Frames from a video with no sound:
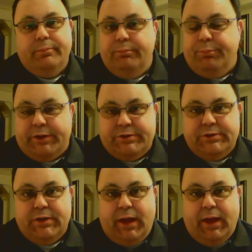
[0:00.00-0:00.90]

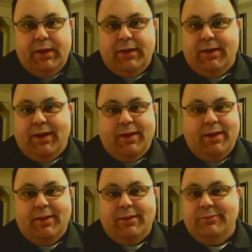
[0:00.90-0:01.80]
bus and
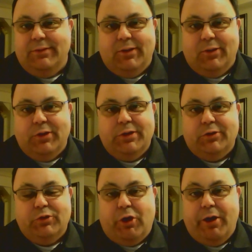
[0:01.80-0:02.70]

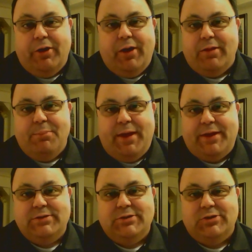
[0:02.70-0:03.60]
train are not the
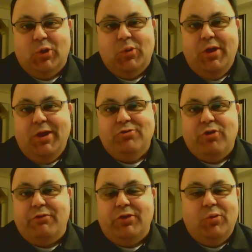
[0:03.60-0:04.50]
best, so
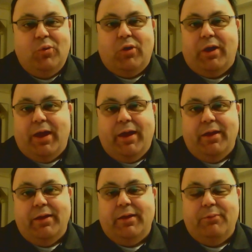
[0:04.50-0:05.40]
driven or
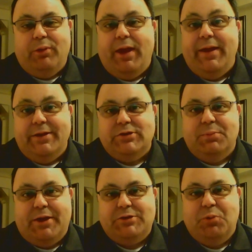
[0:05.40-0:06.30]
plane is the
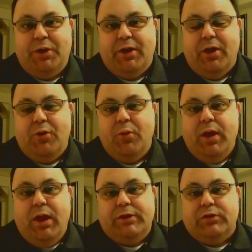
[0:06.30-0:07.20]
best way to go.
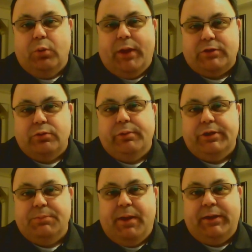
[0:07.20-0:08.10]
So that's what we're
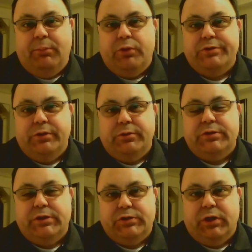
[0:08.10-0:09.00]
expecting. Most of those
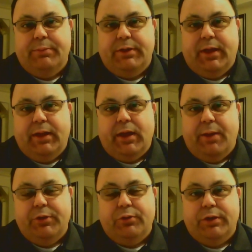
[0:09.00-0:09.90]
things are going to be
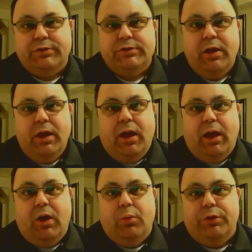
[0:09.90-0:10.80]
coming to us
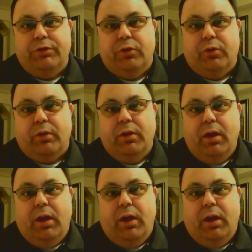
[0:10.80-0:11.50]
with your